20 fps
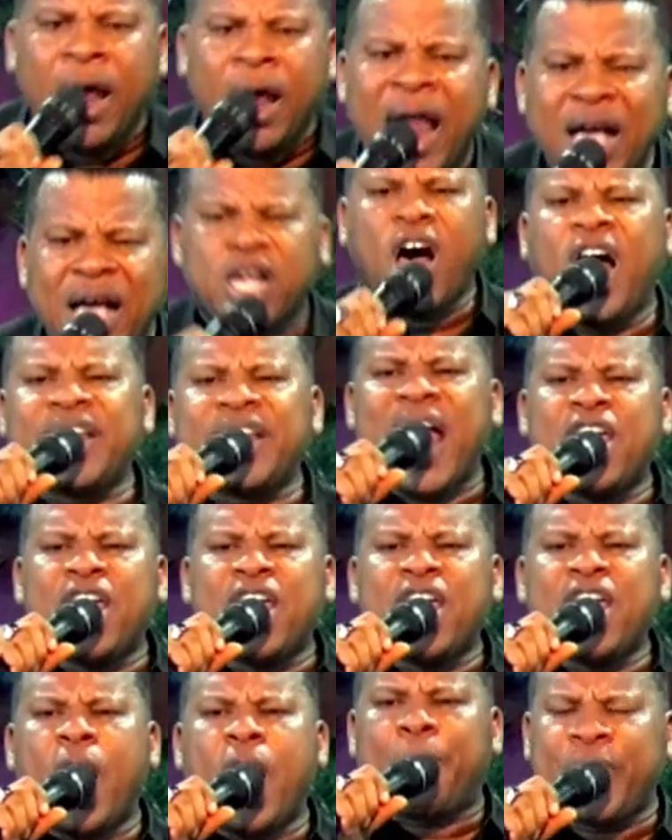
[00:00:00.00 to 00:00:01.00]
Let God
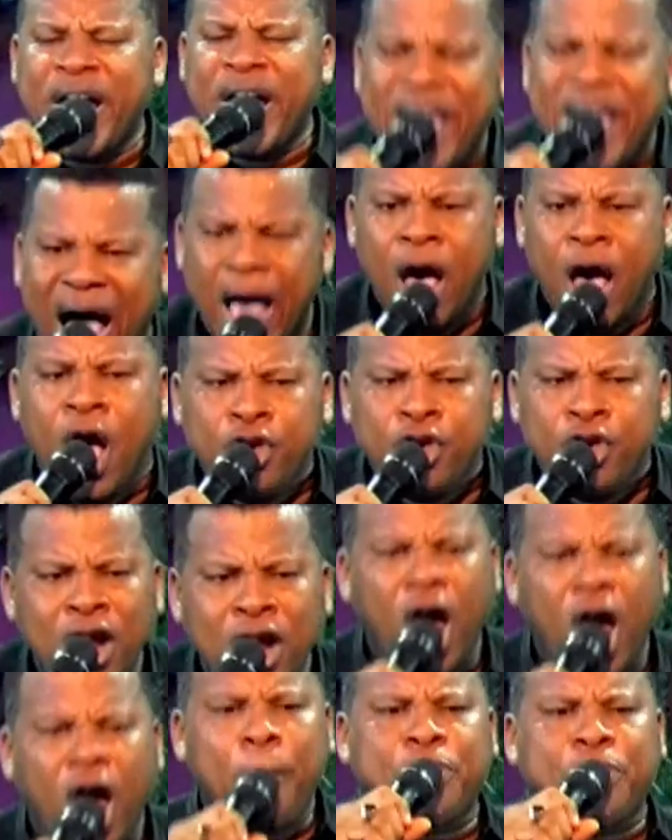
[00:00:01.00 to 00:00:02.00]
hear your prayer.
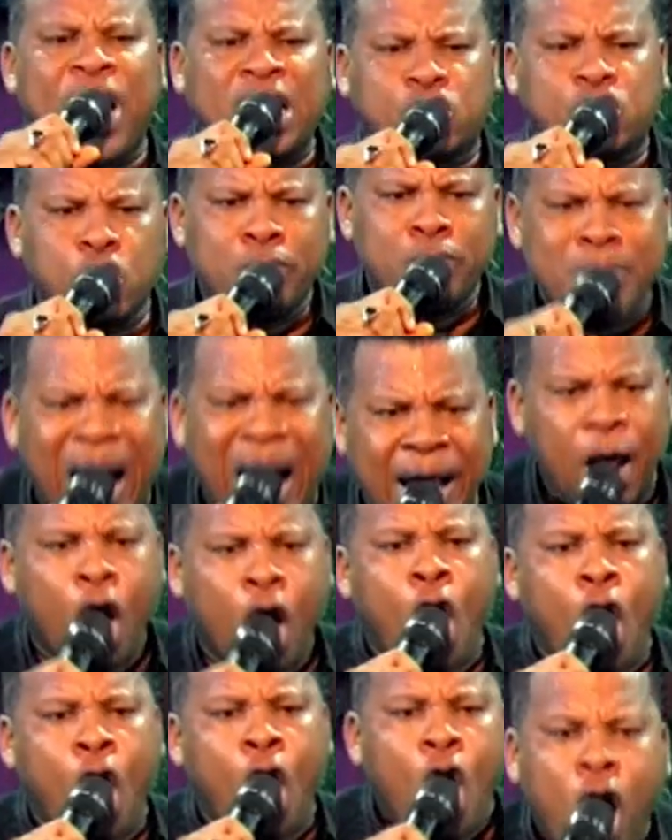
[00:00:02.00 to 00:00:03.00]
You are not praying to man.
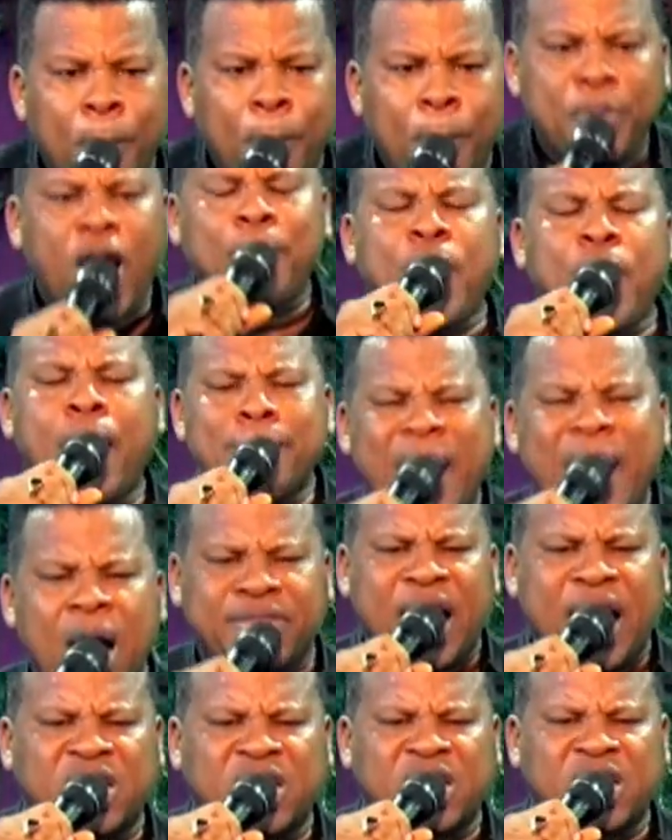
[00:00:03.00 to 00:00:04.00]
Open up your
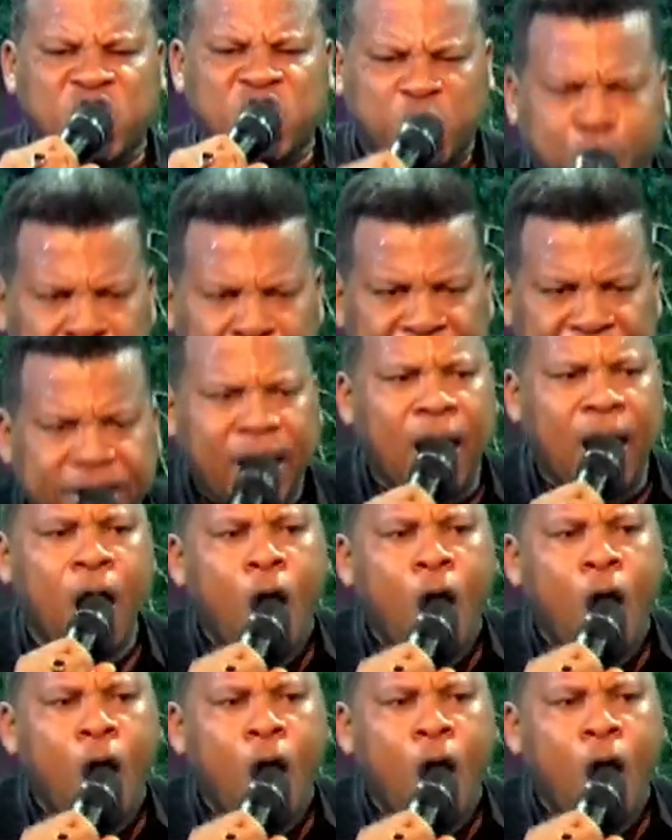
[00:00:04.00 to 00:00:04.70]
mouth and speak.